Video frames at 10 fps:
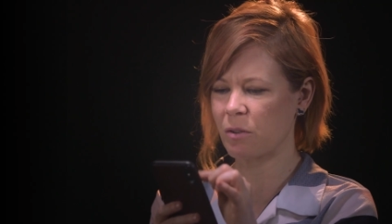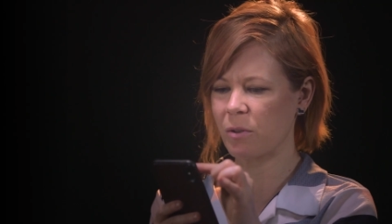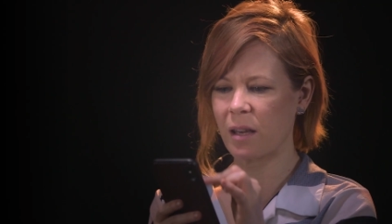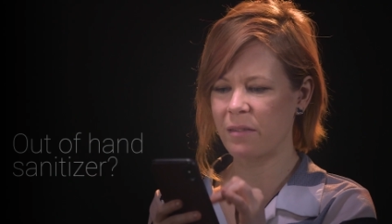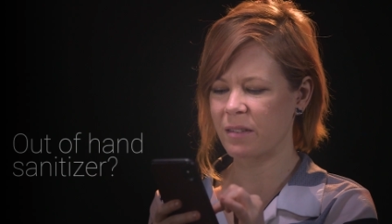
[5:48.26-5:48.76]

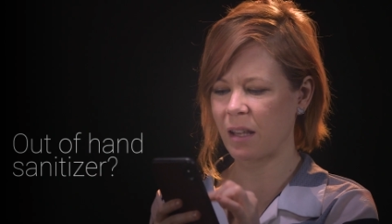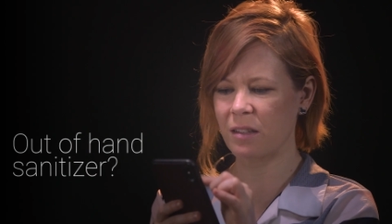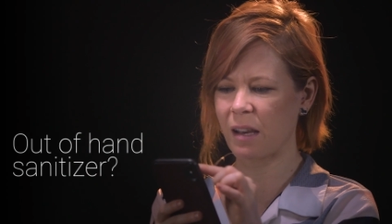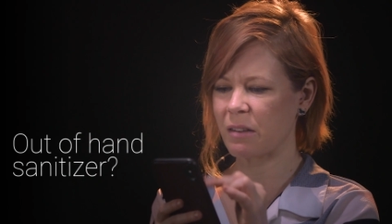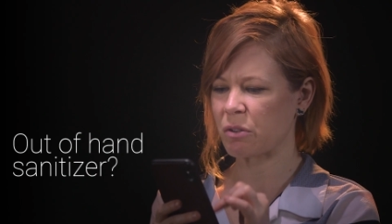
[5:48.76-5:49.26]
sold out of
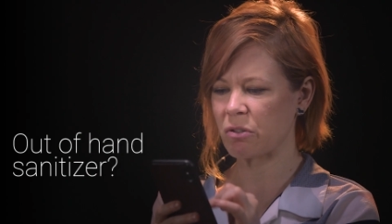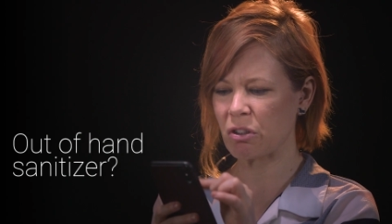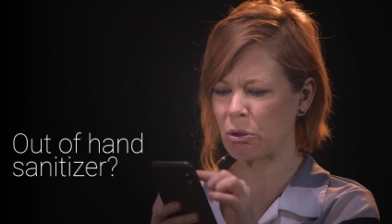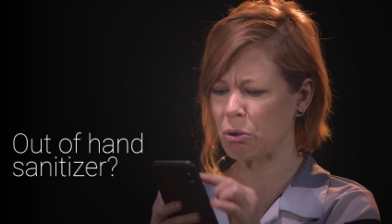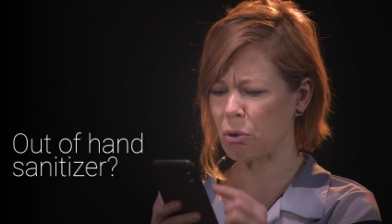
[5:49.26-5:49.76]
sanitizer
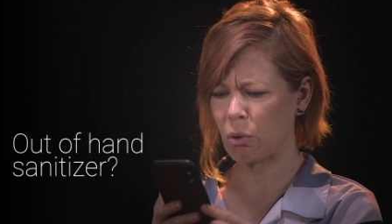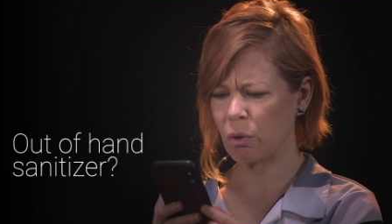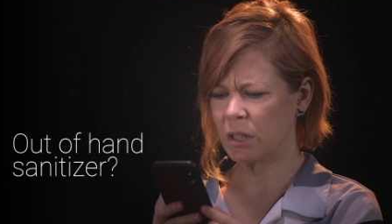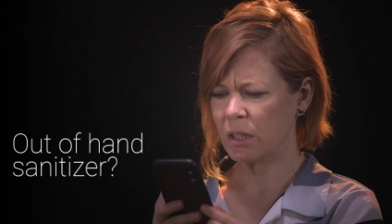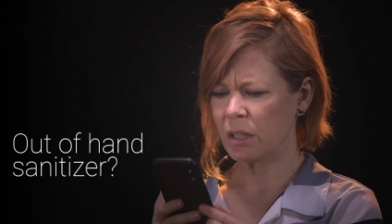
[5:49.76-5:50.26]

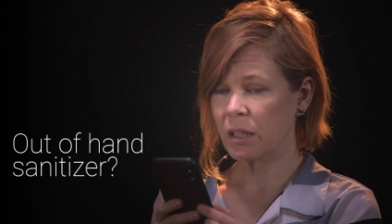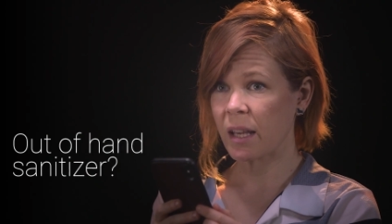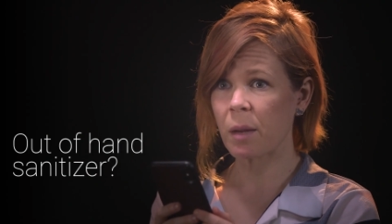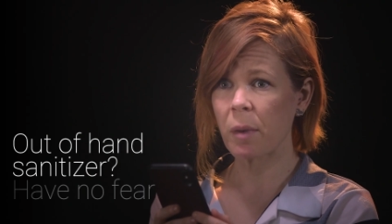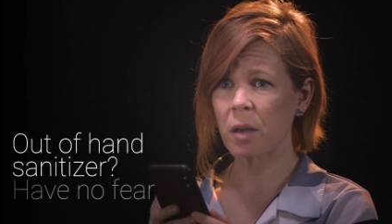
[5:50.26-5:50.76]
too.
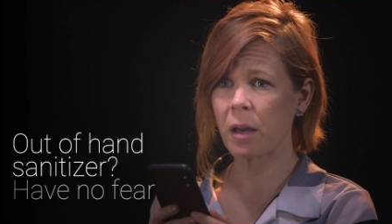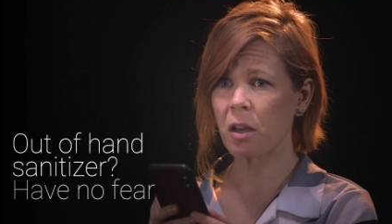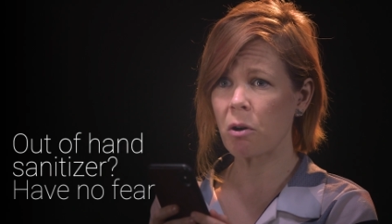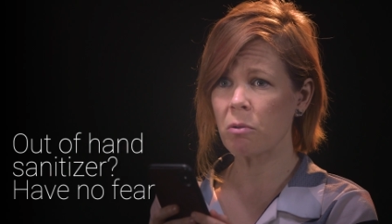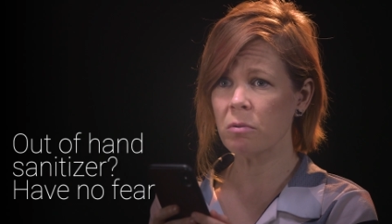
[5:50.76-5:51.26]
Can I make
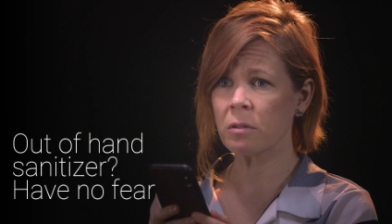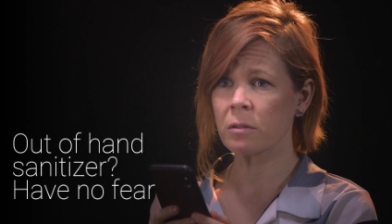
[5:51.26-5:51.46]
my own?